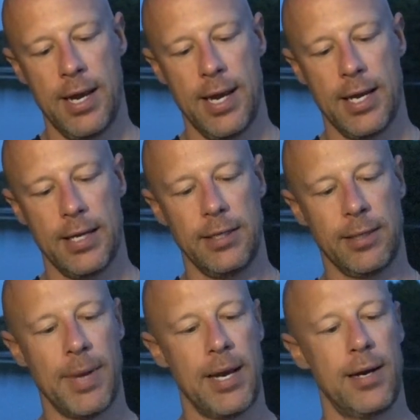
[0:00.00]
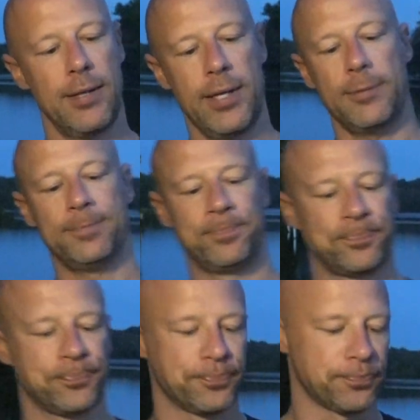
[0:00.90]
and you can mount it on there.
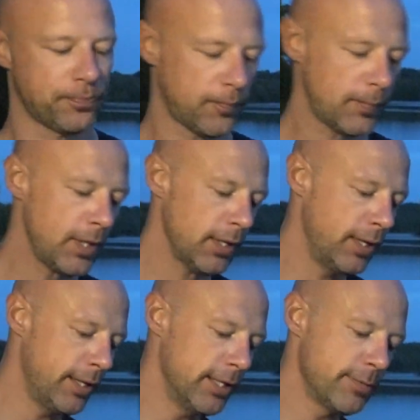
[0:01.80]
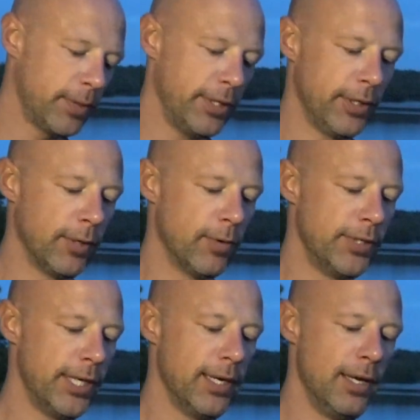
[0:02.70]
And then at this point, you can
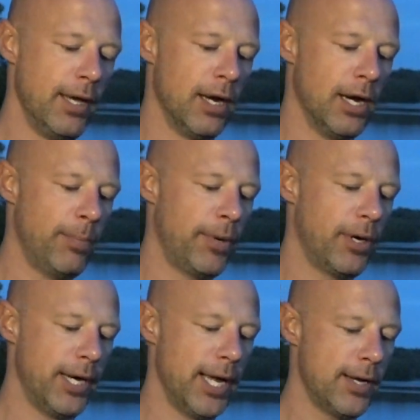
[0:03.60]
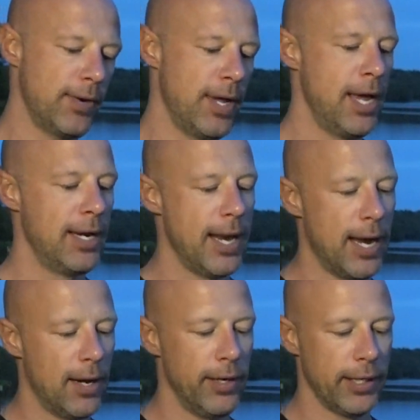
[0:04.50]
rotate it up or down.
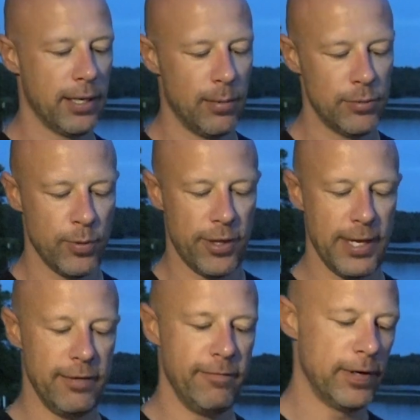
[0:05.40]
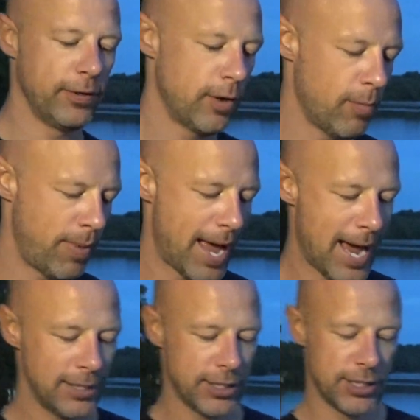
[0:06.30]
Now, it comes with a Velcro
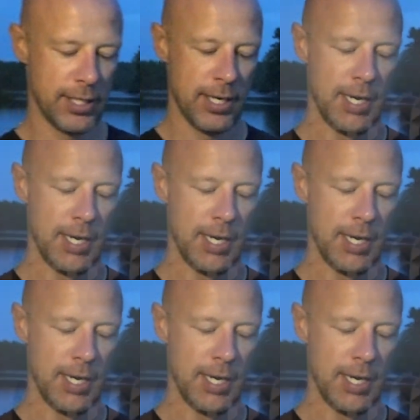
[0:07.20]
patch